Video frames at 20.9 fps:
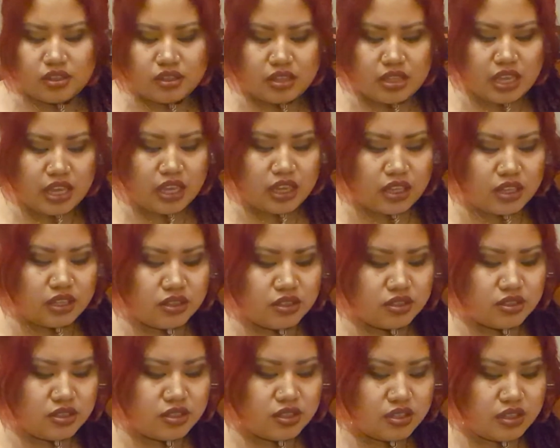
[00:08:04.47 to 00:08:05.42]

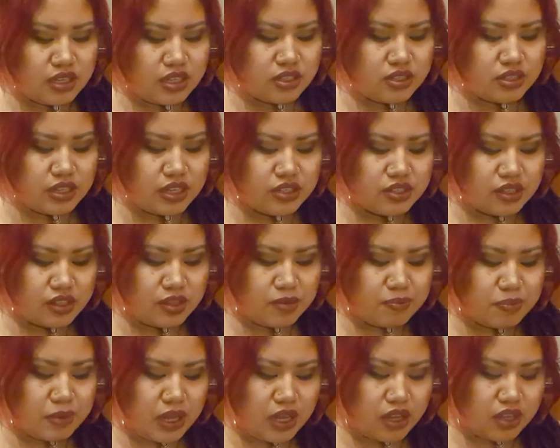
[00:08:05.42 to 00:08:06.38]
And it says on the
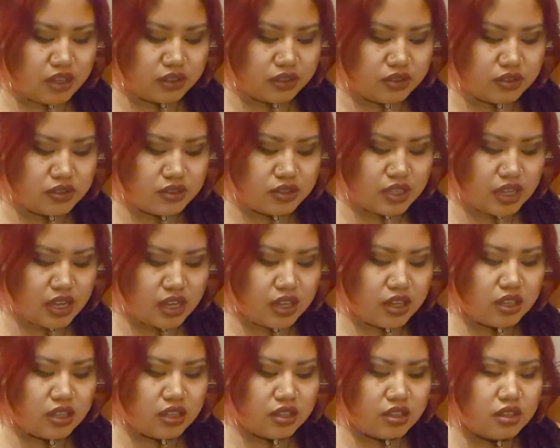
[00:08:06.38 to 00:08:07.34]
box
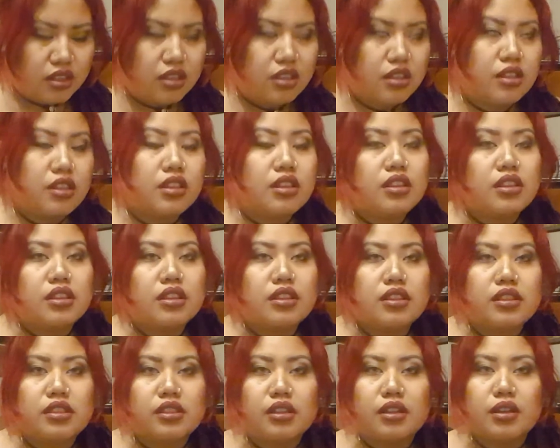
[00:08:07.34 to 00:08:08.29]
that
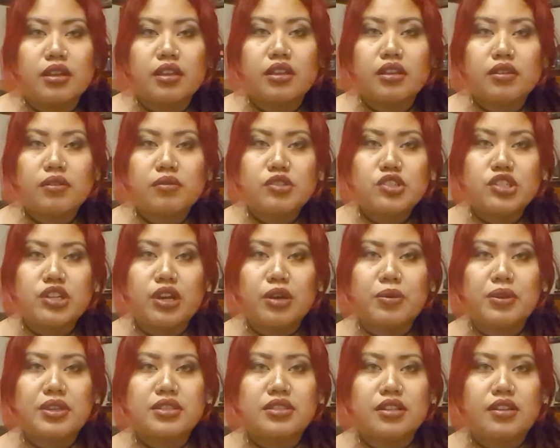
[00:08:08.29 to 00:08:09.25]
the show
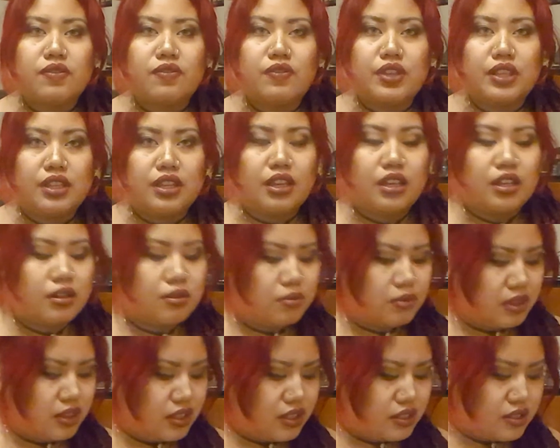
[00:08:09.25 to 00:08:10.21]
isn't affiliated
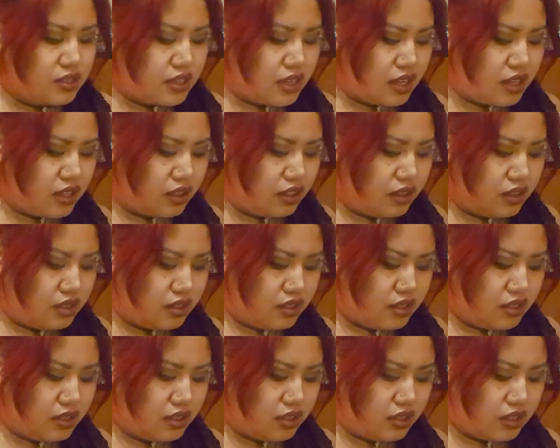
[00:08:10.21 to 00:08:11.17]
with this deck,
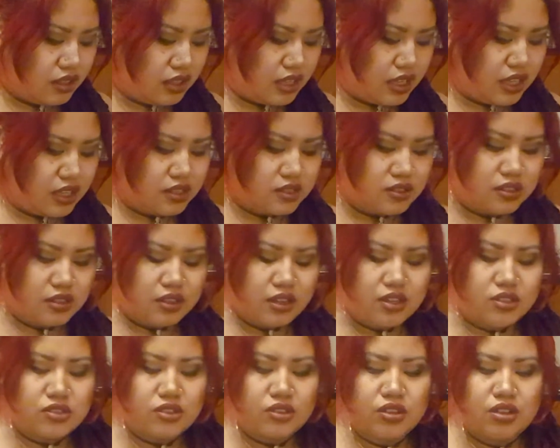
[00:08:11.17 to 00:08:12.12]
in case you
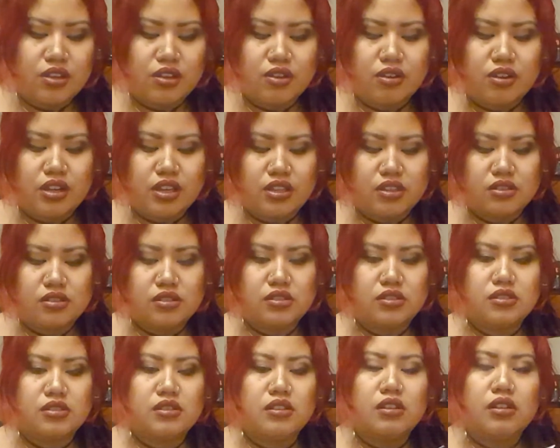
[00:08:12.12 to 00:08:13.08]
guys are curious.